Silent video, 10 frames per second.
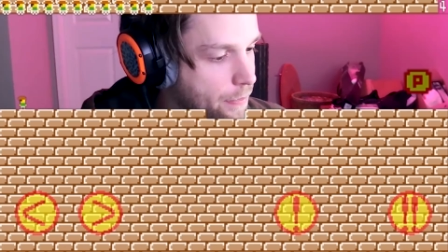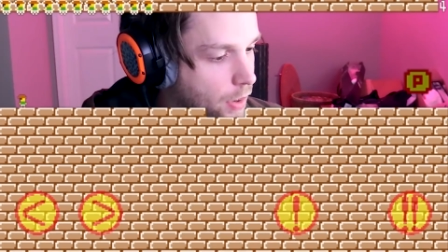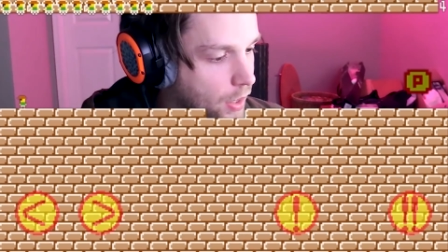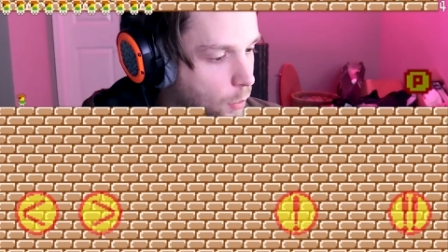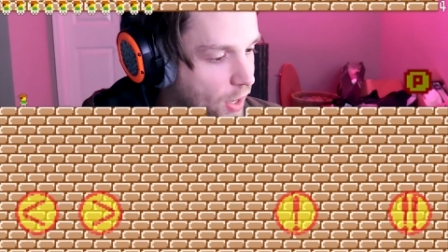
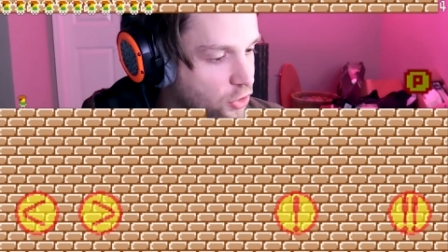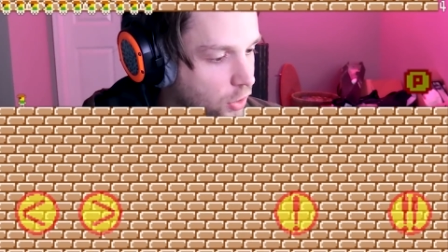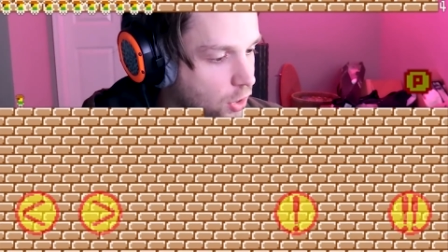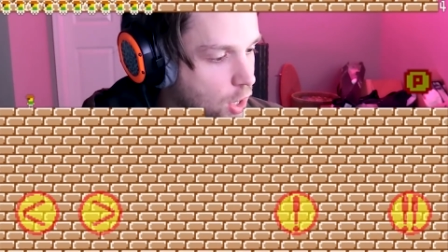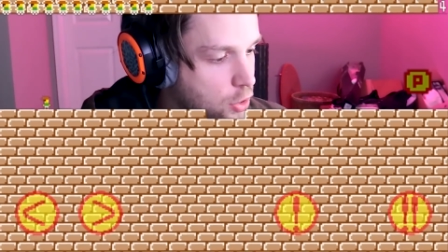Okay, watch
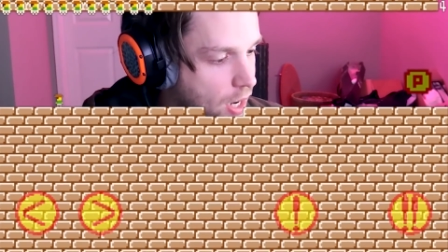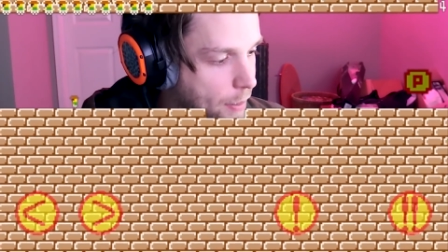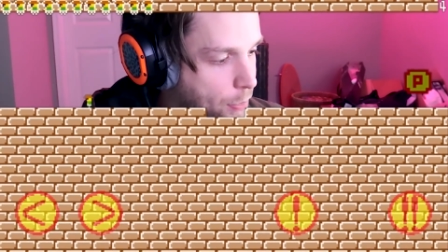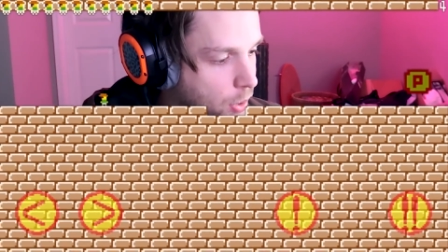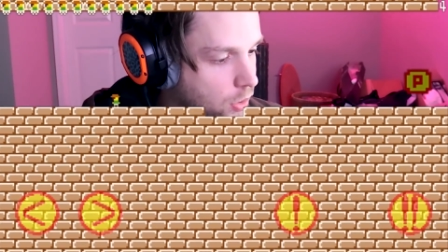this. You gotta
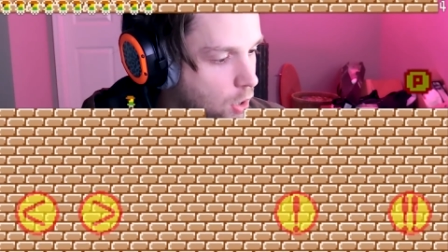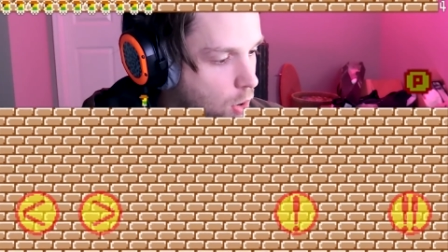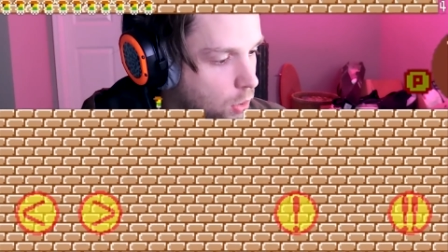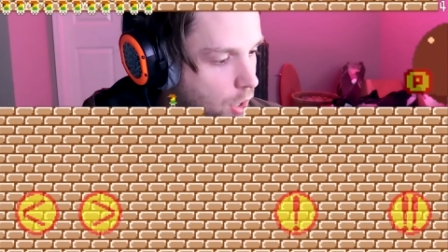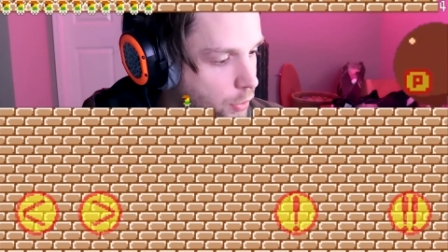put the
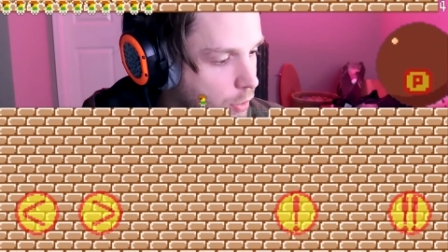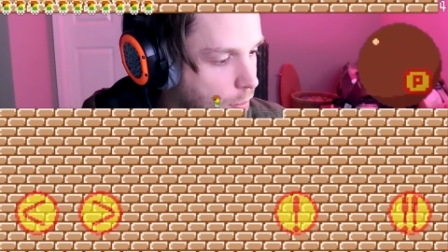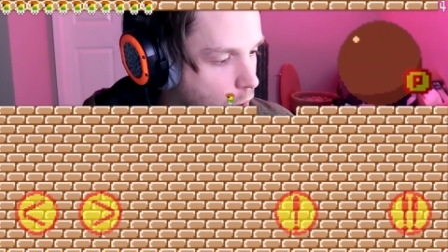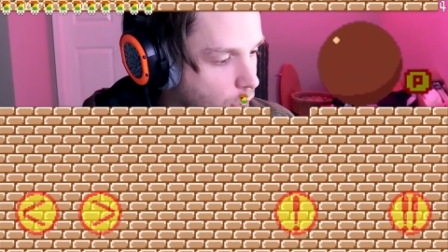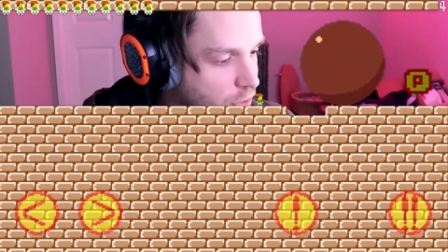hole under the ball